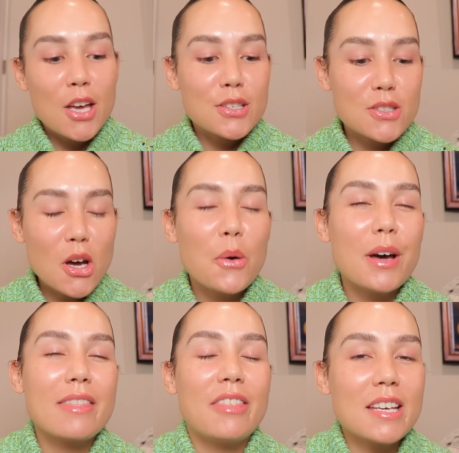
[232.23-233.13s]

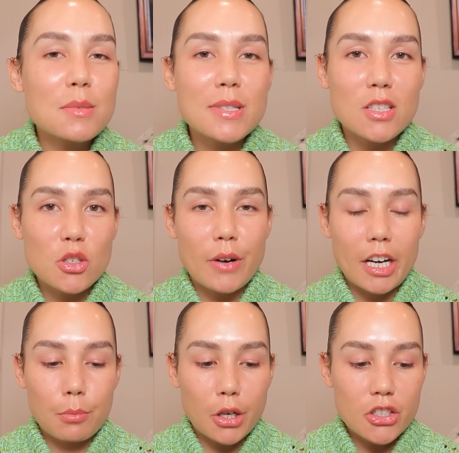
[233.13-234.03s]
So this was such a
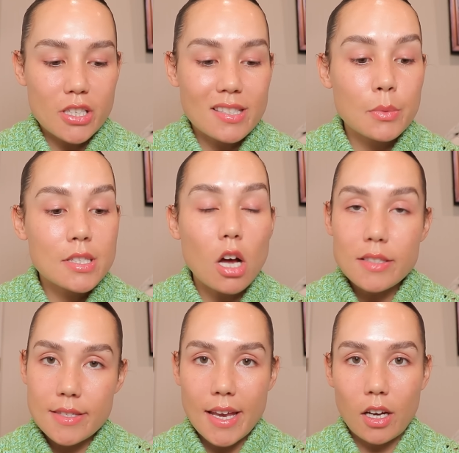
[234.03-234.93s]
random purchase. It was
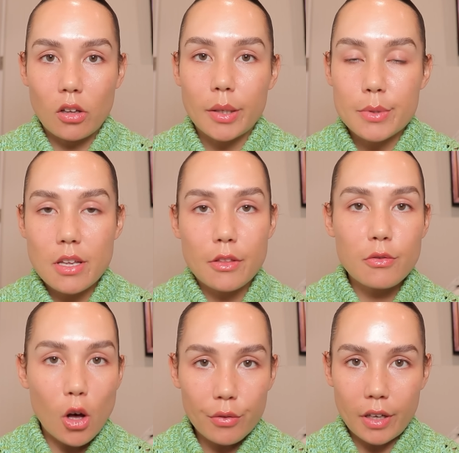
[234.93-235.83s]
on sale, it was on the
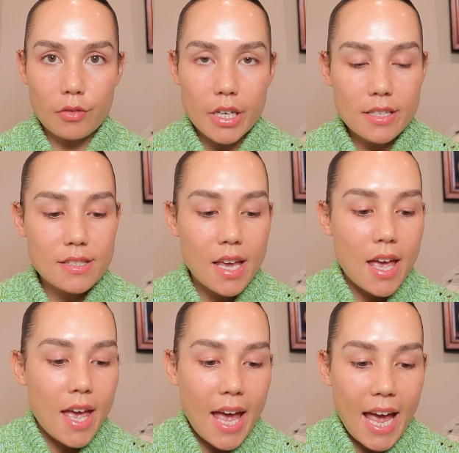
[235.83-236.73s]
fall favorites,
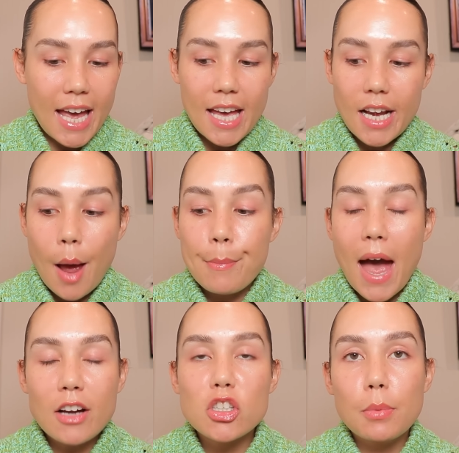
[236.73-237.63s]
and I've
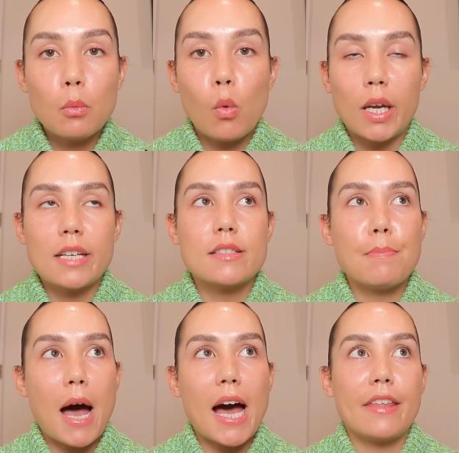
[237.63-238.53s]
actually been wanting to
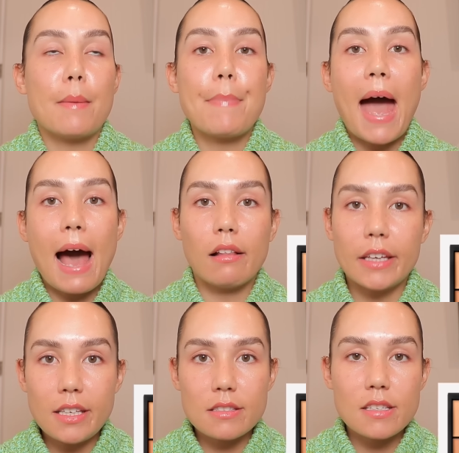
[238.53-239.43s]
buy the
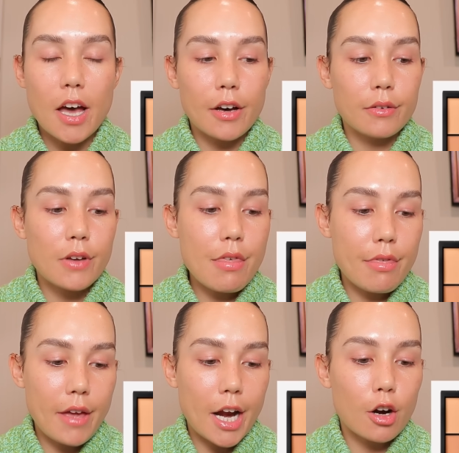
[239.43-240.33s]
palette of
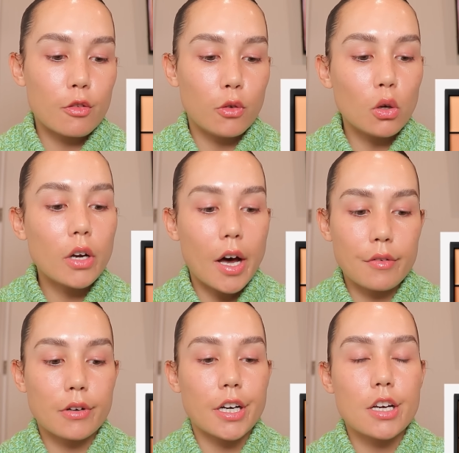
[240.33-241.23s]
their full
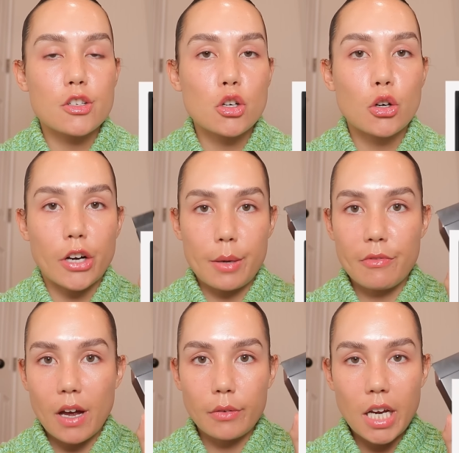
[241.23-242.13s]
coverage cream
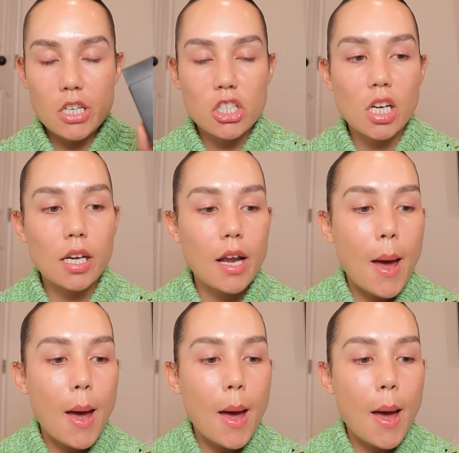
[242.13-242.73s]
foundation.